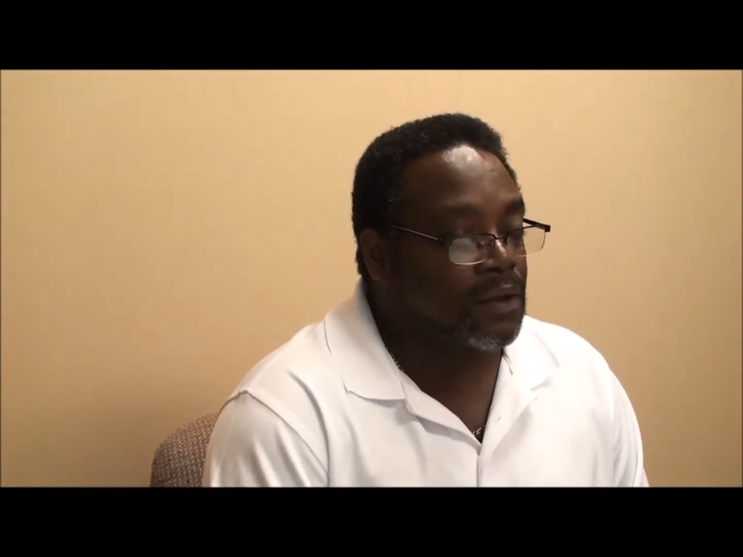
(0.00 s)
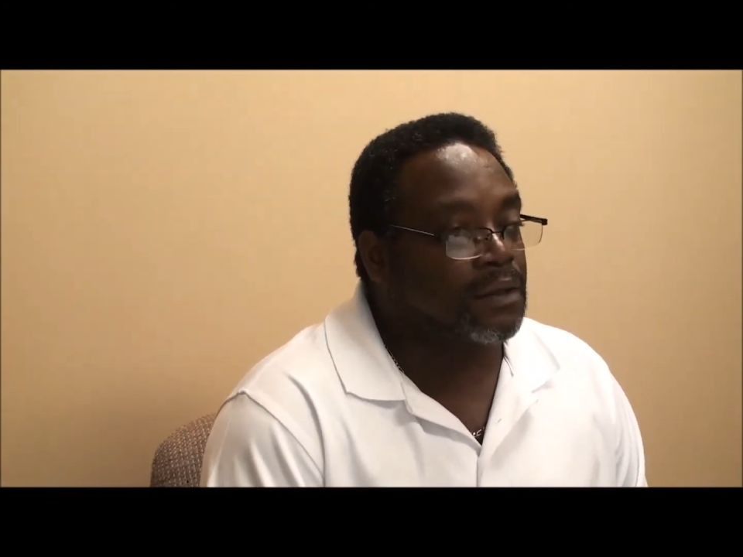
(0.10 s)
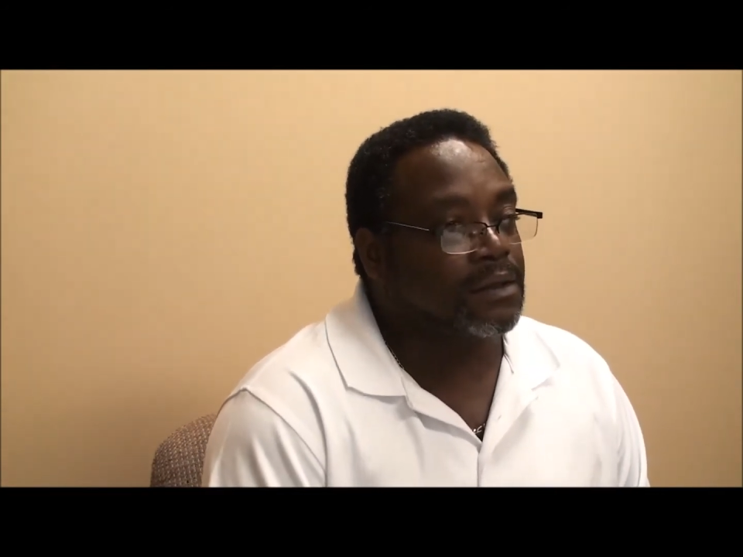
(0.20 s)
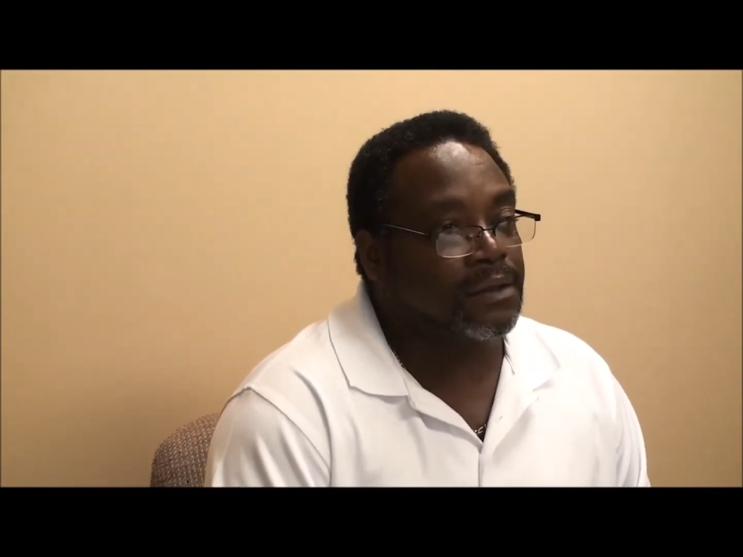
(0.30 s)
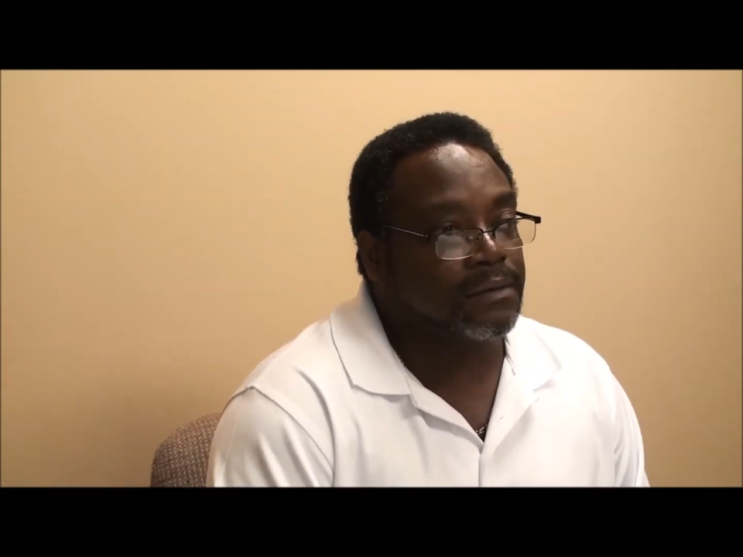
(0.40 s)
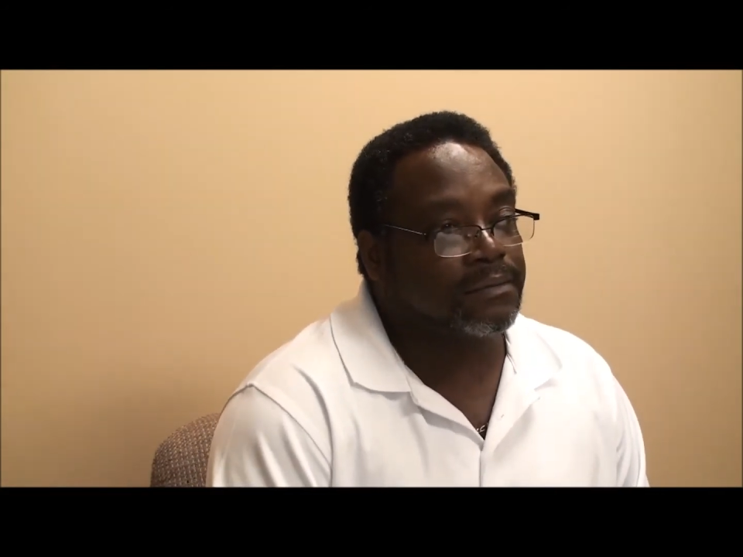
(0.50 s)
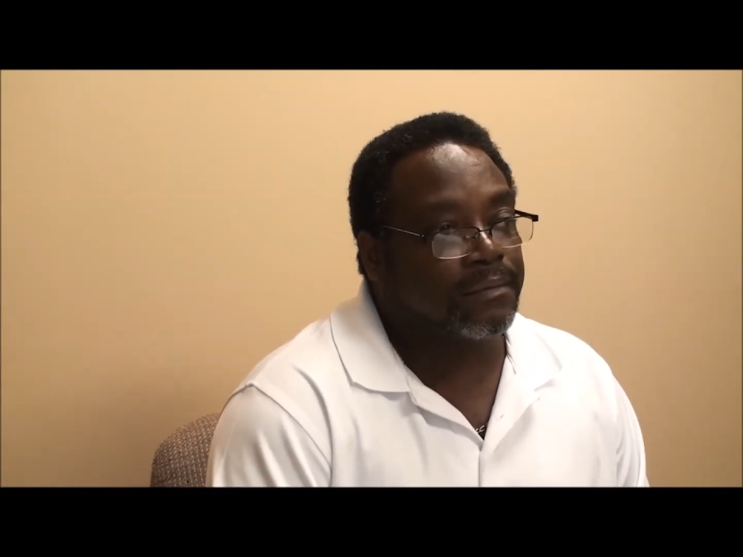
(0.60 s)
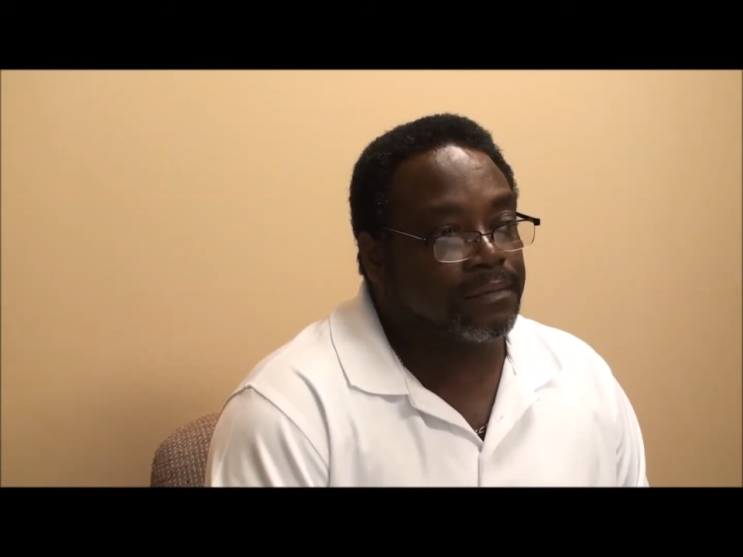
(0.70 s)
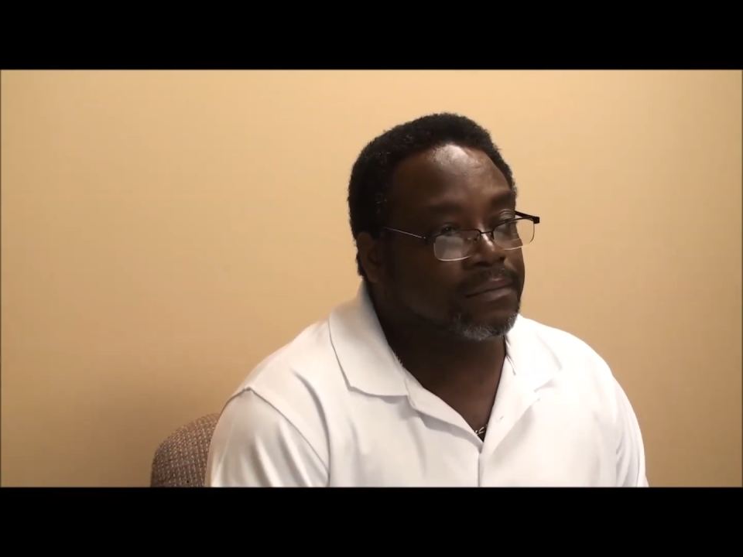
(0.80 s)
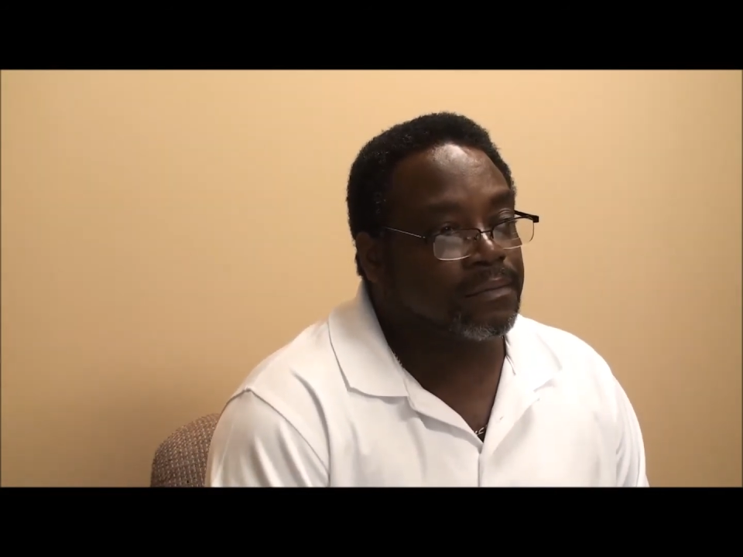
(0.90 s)
Well, it
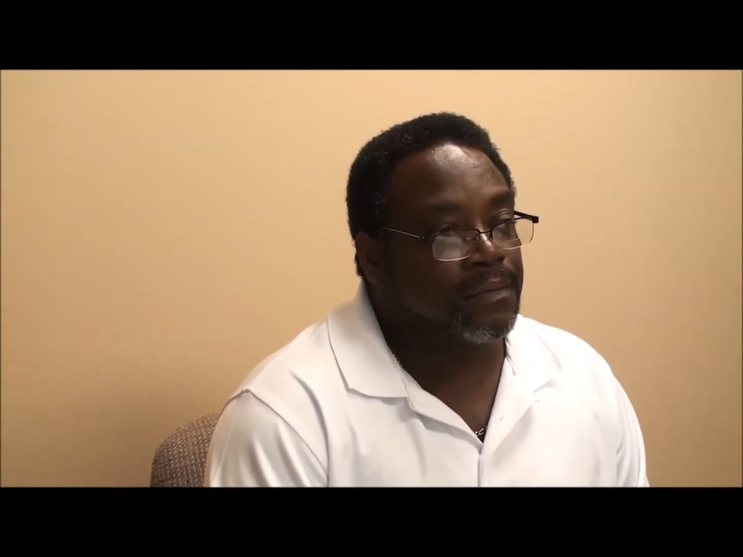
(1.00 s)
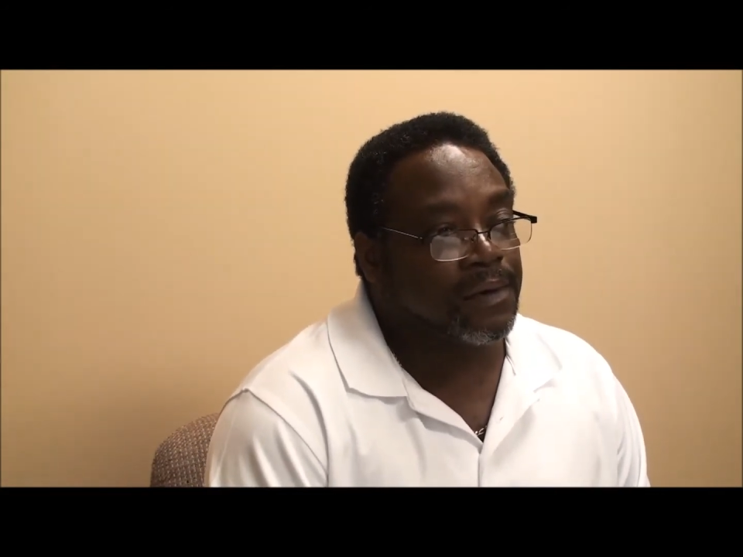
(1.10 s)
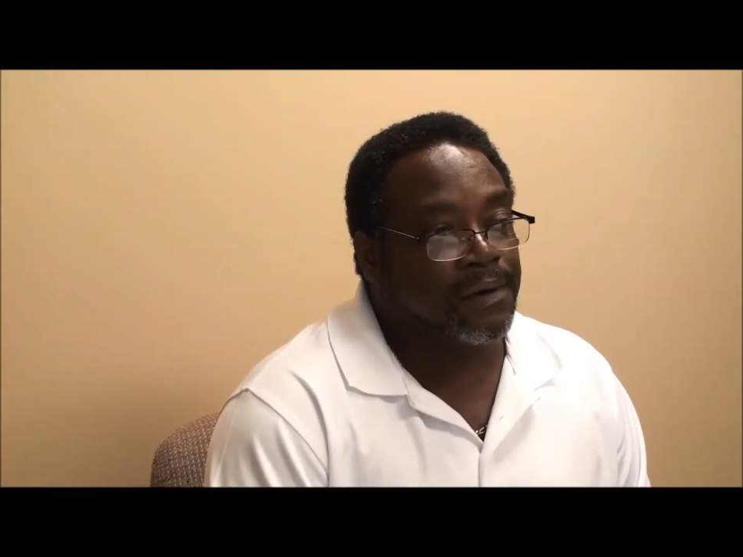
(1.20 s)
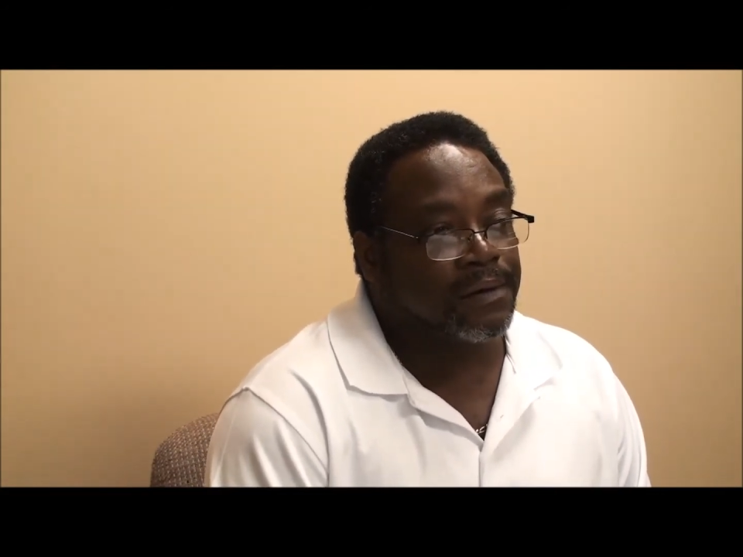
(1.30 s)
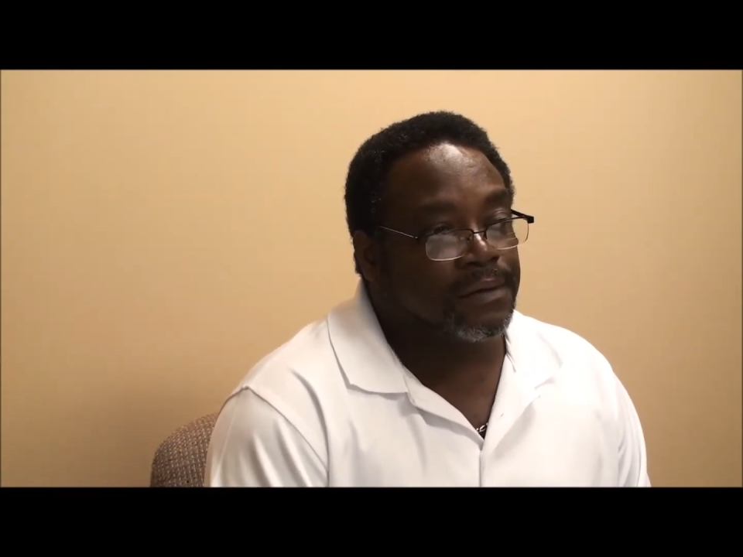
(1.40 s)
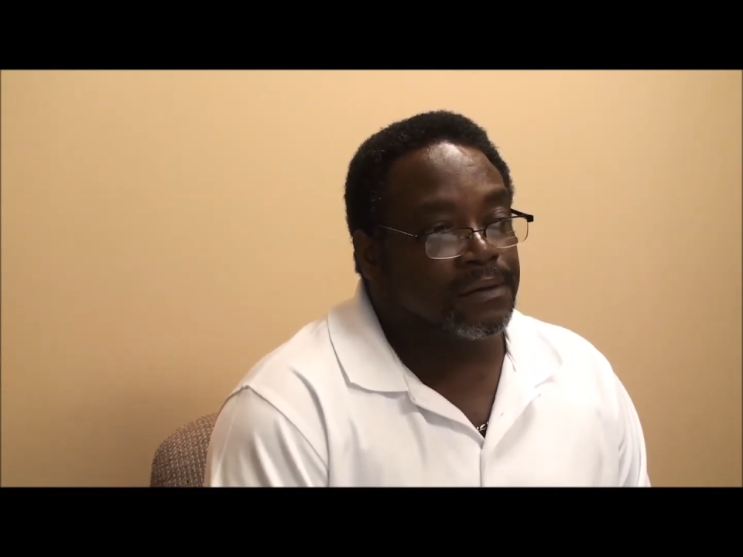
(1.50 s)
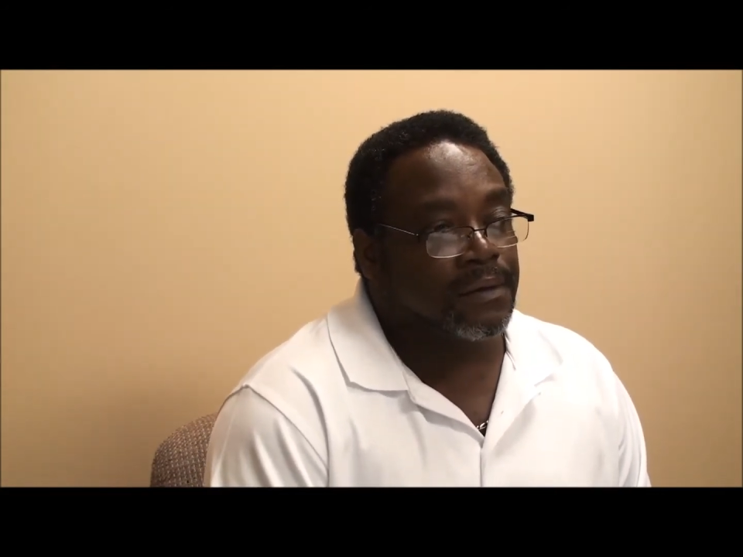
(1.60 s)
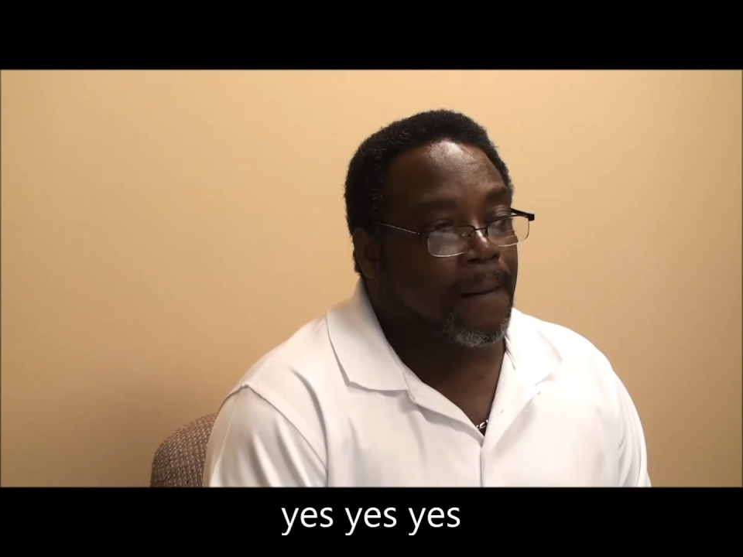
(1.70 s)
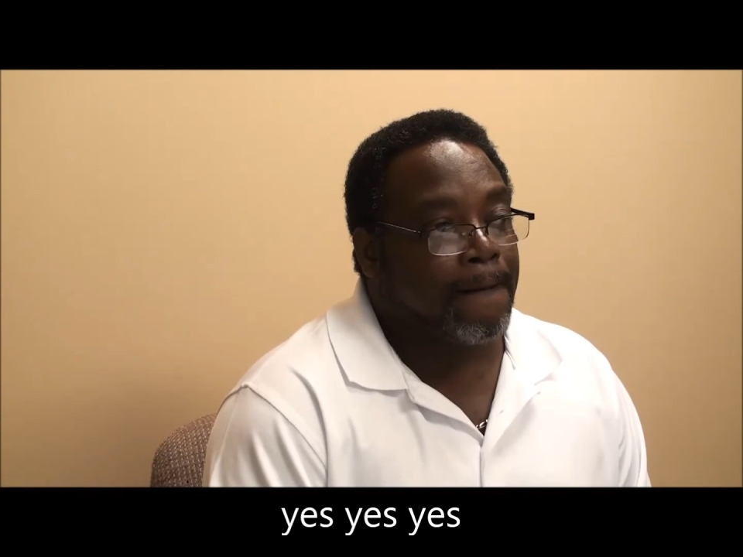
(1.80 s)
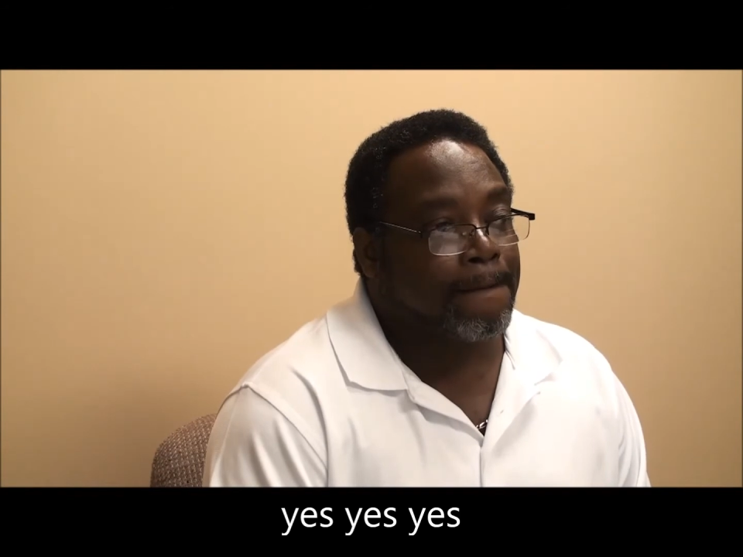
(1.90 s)
sounds like you'd
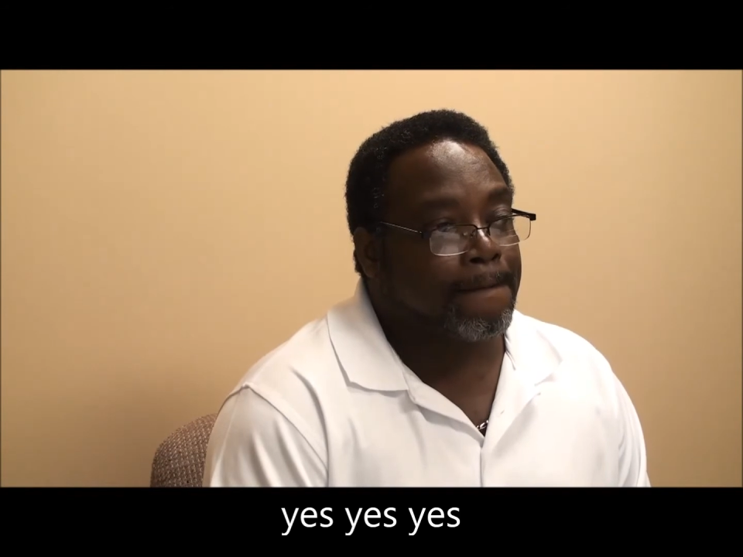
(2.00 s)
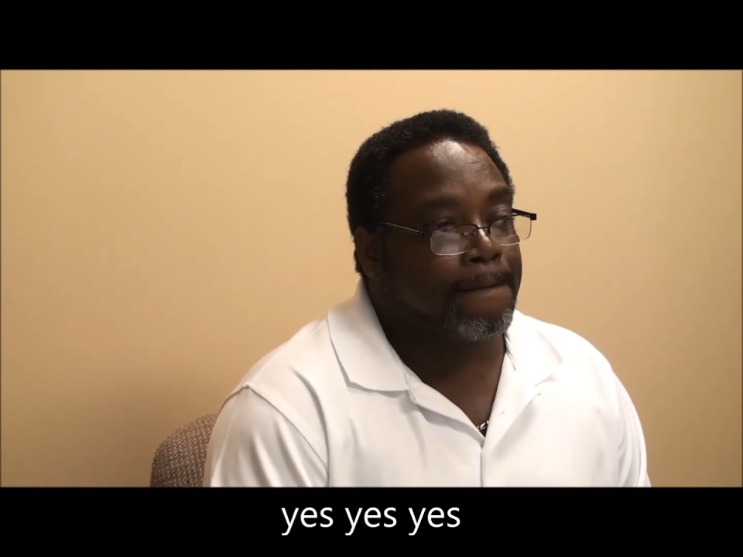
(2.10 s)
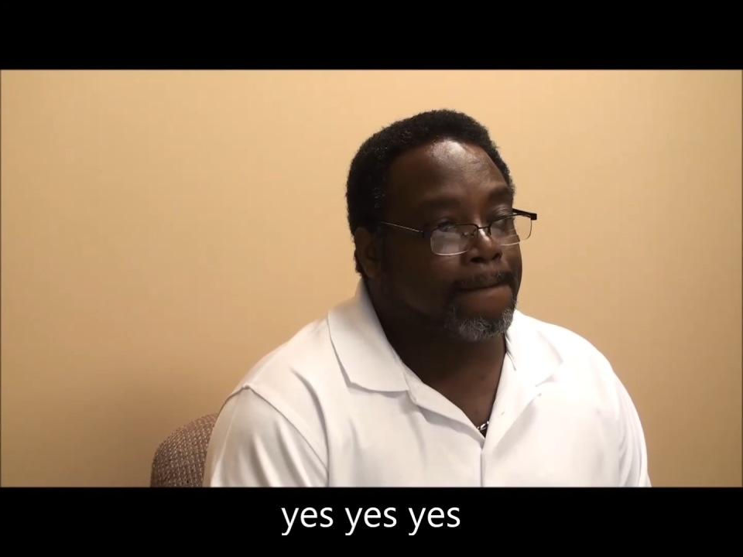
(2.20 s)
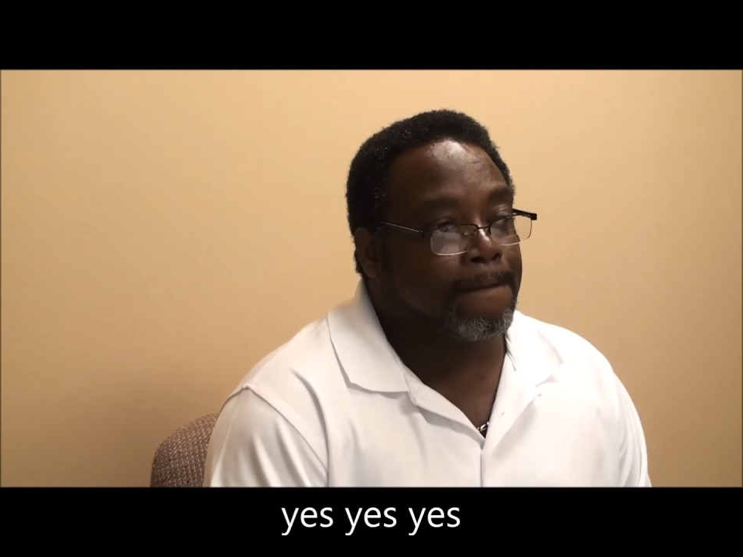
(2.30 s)
recommend spinal